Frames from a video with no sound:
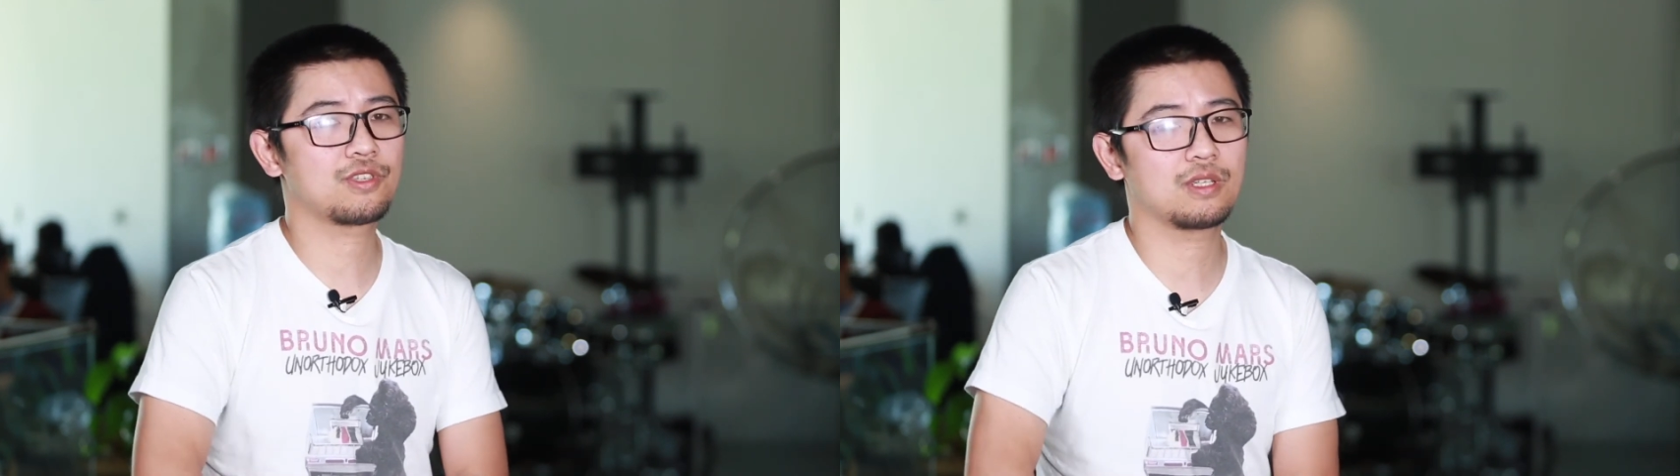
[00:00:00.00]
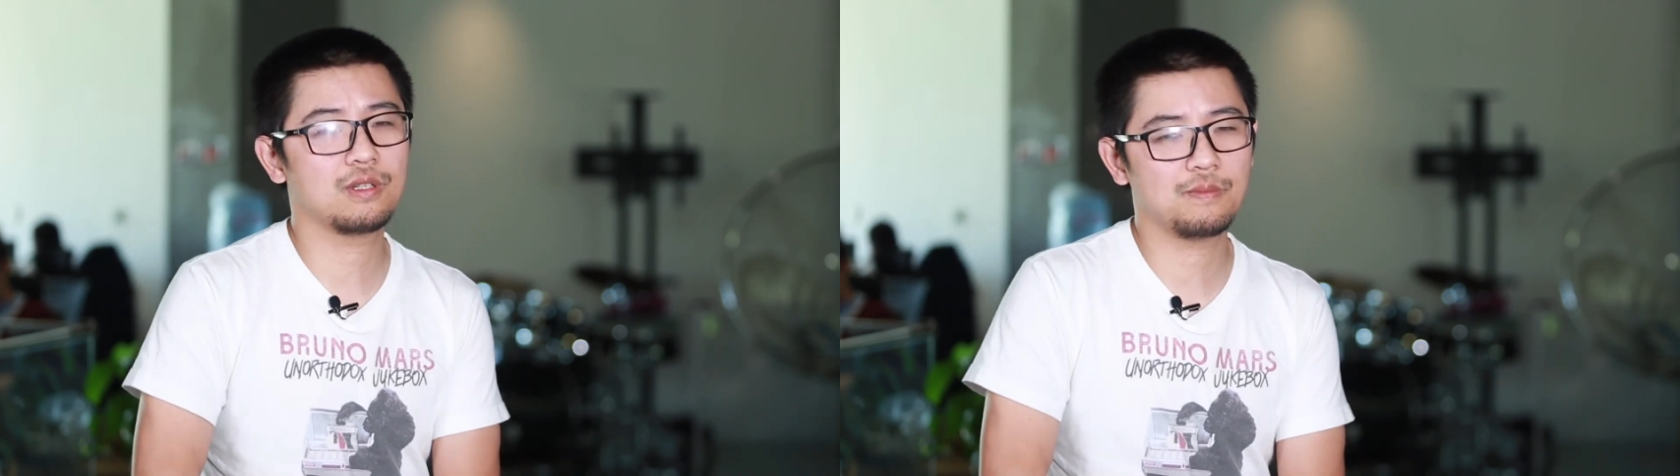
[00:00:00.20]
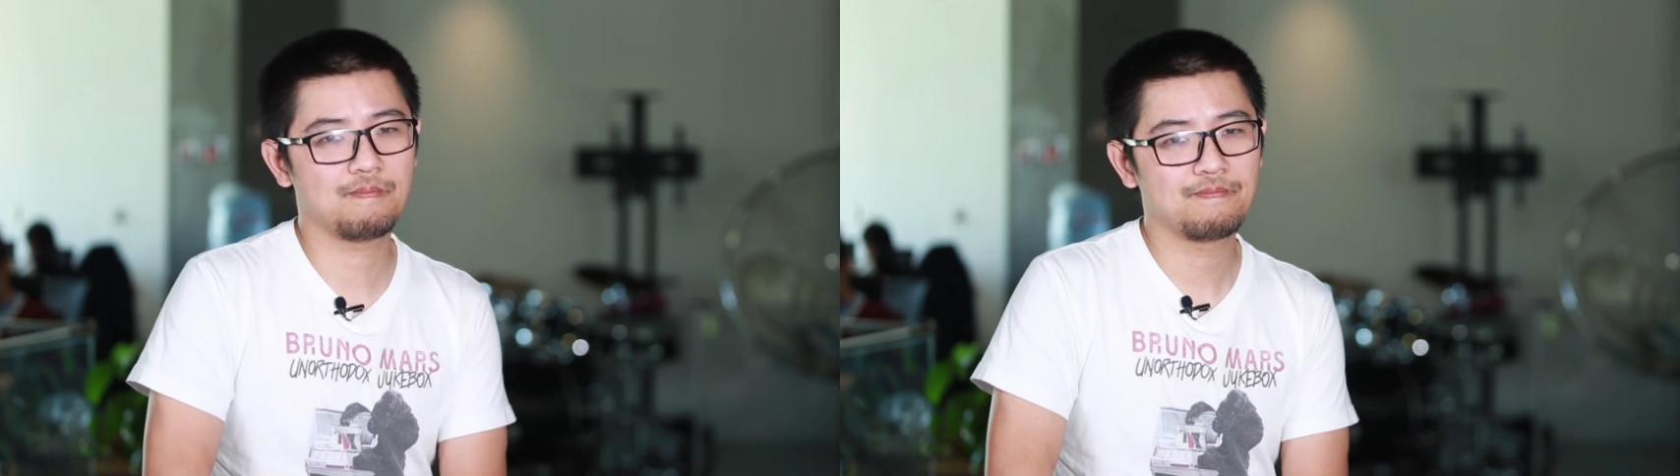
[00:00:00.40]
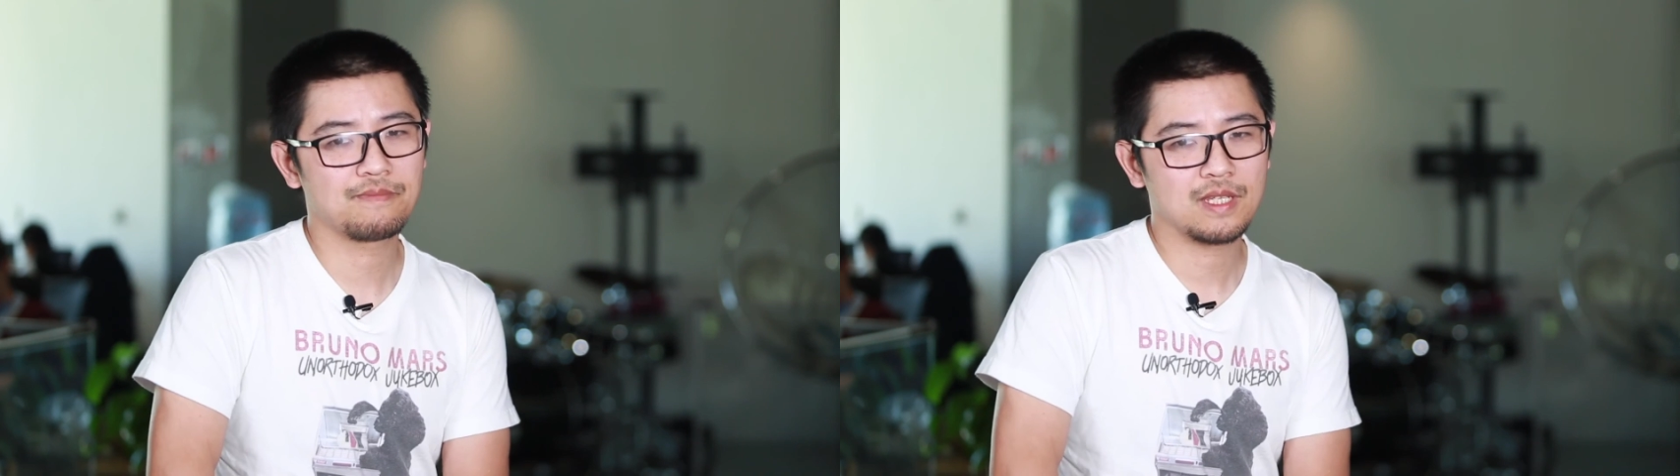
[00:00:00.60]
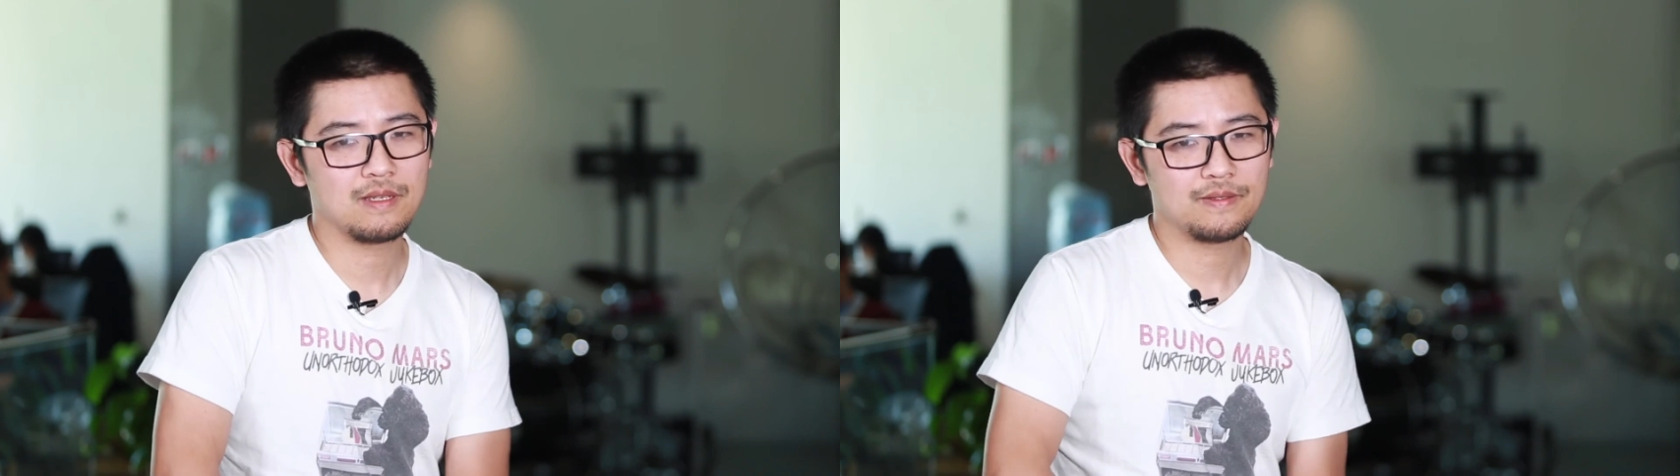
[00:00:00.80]
So
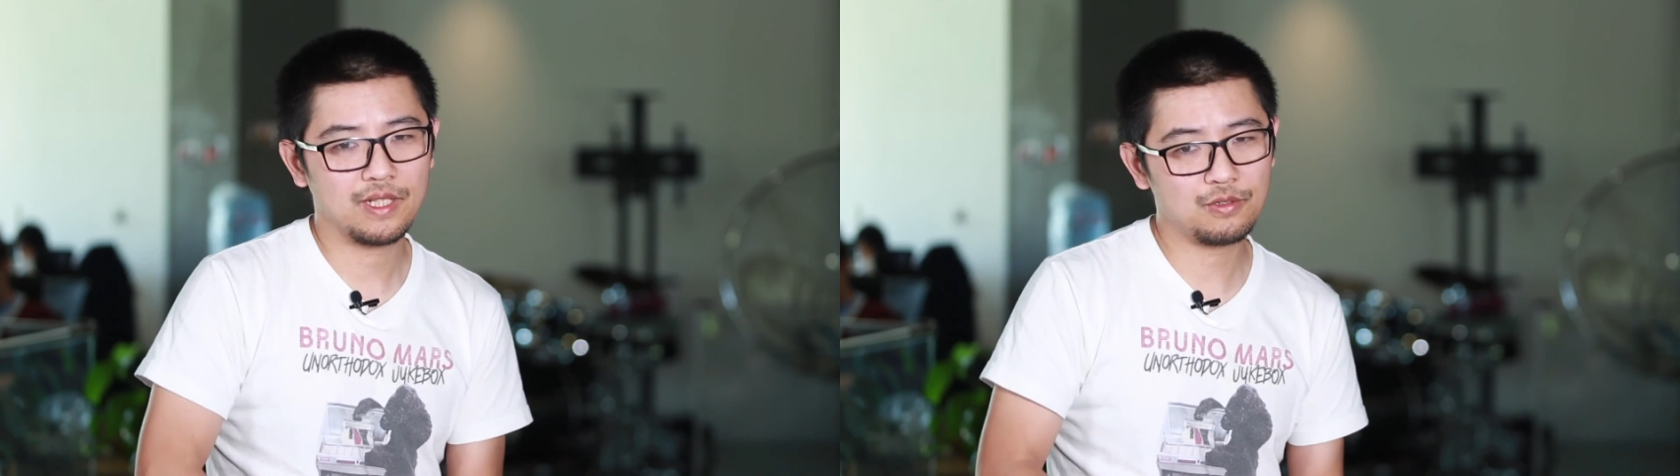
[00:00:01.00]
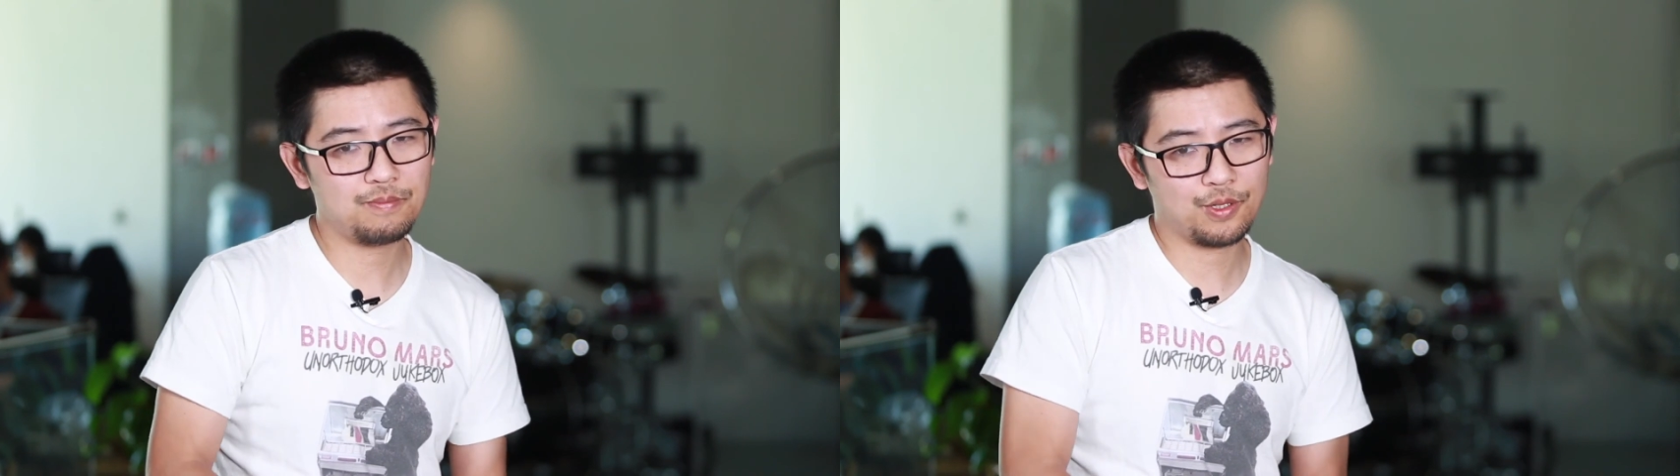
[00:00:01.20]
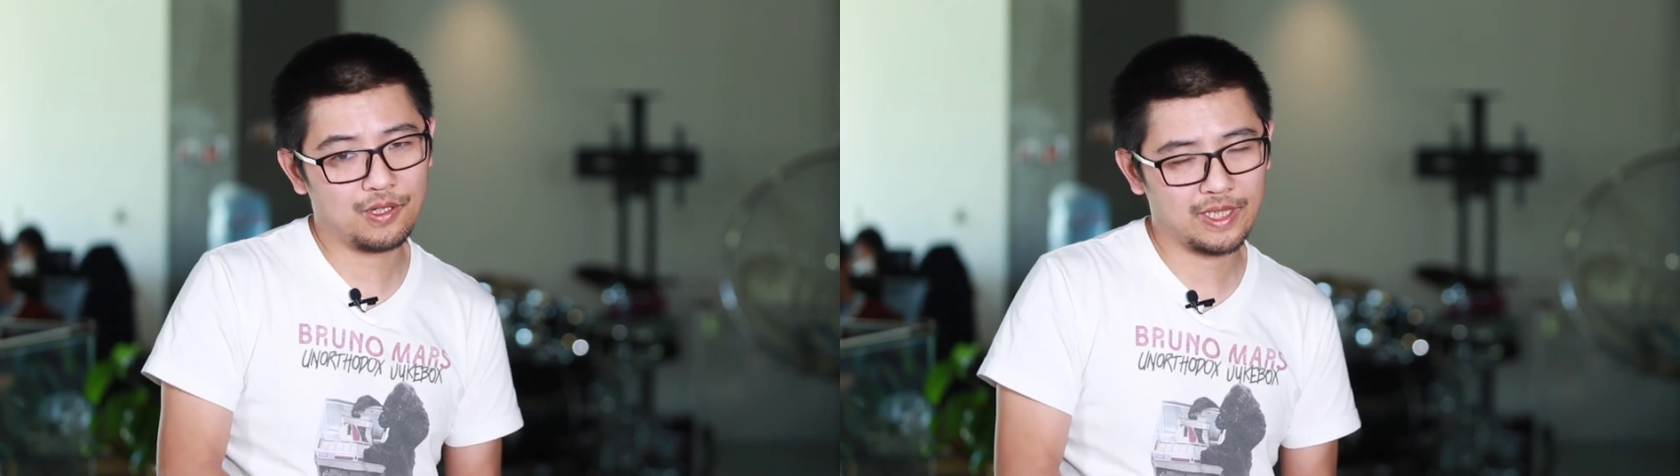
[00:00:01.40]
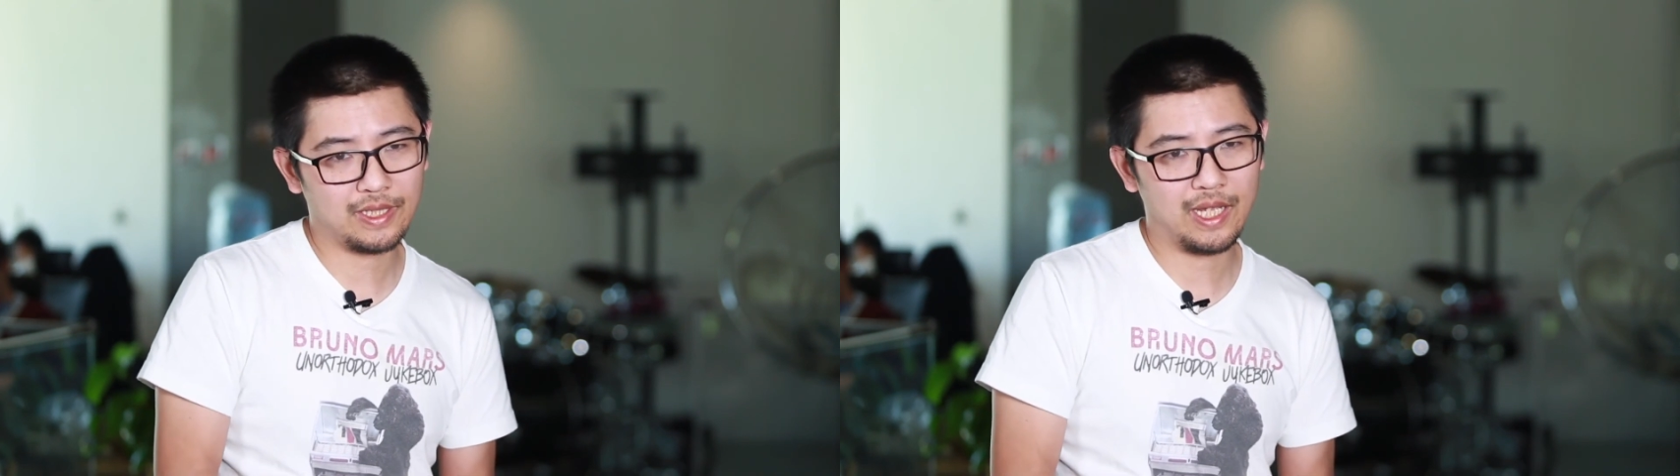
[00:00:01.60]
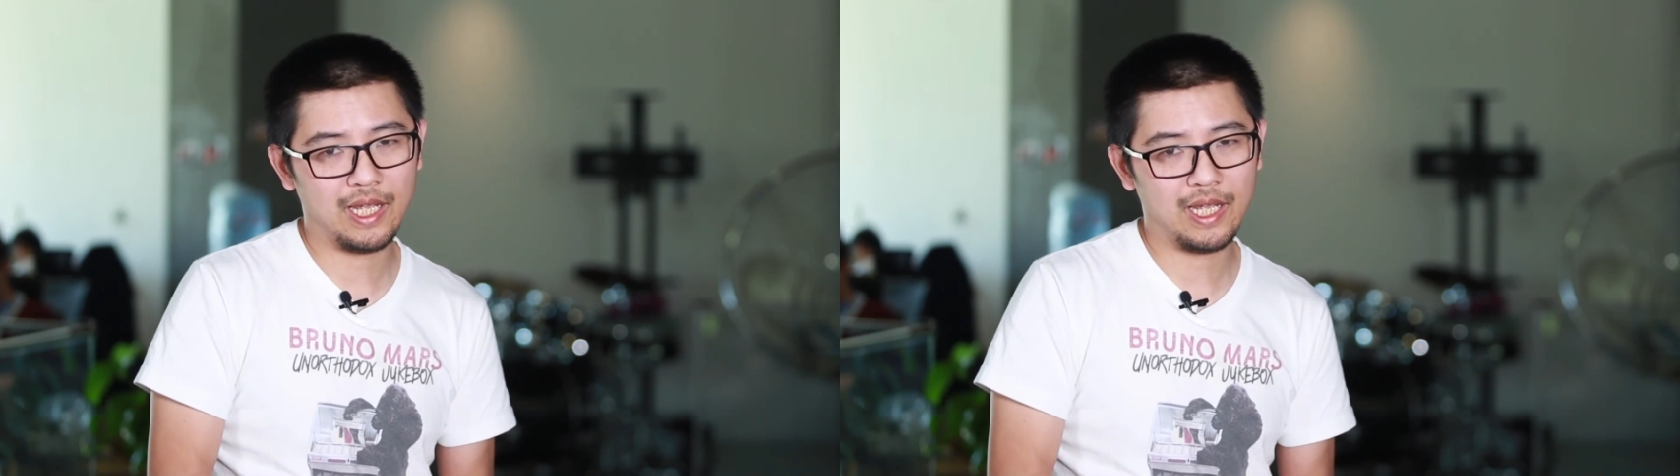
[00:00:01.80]
the good product